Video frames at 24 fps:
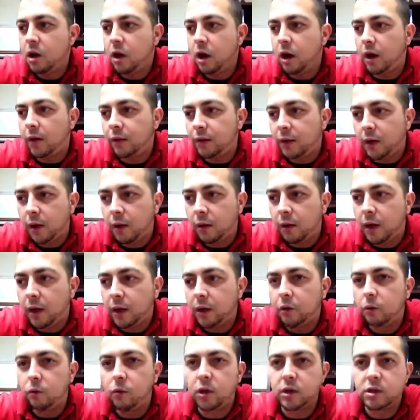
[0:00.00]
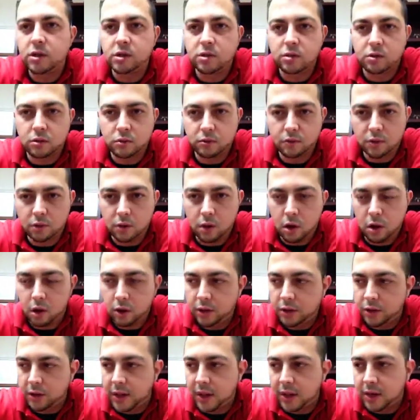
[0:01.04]
on their end. Once all
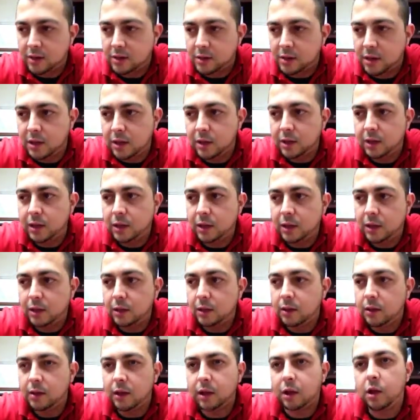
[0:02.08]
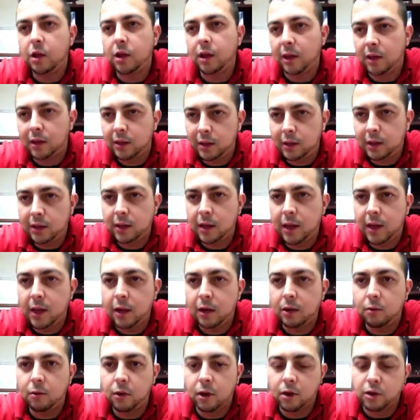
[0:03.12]
the data is clean, they call it clean
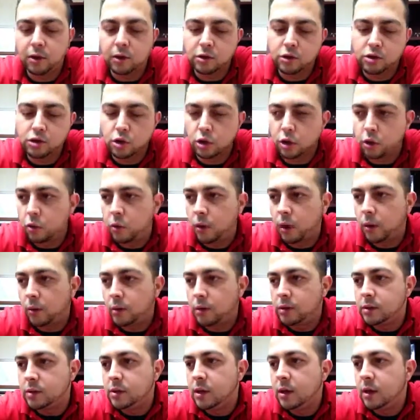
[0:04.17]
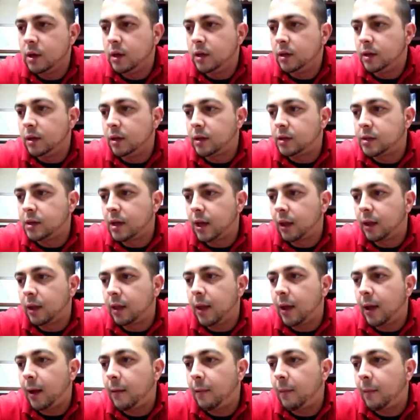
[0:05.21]
data, where there's no queries, things like
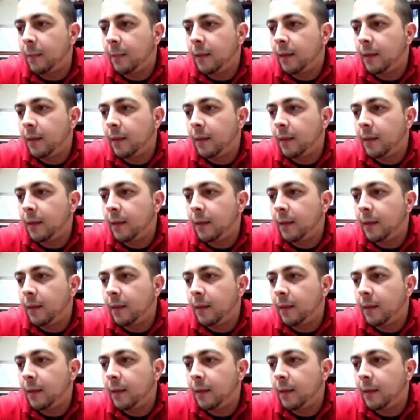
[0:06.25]
that.